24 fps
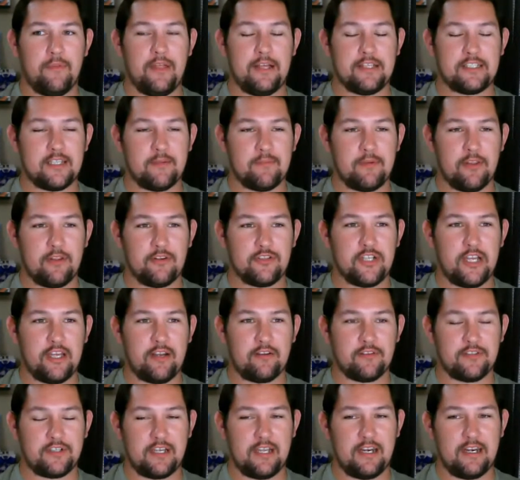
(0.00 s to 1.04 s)
that some other
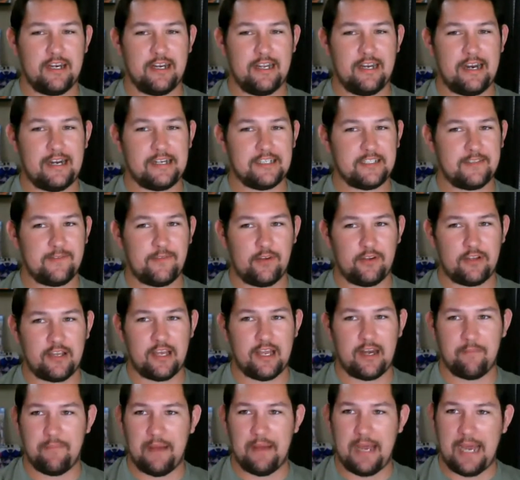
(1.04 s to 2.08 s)
channels are getting, and I just feel kind
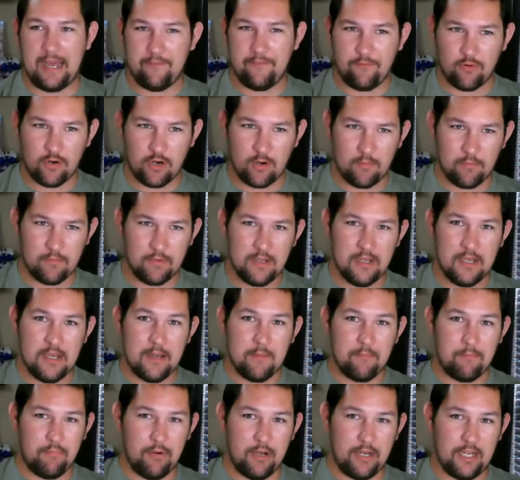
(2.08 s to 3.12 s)
of bad for them.
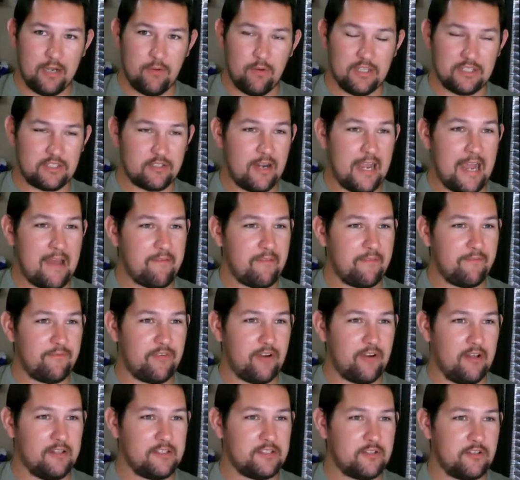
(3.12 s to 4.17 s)
But you know what? They're having
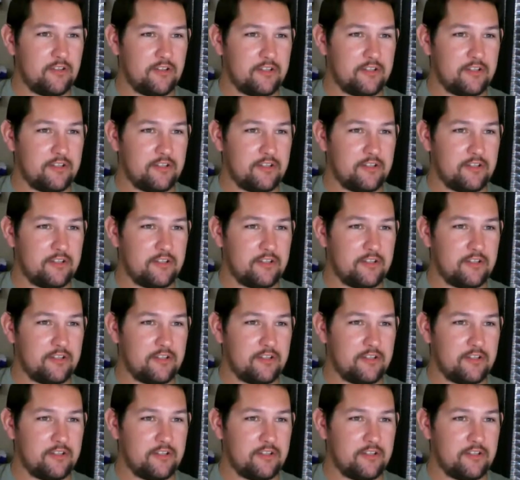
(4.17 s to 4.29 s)
fun, so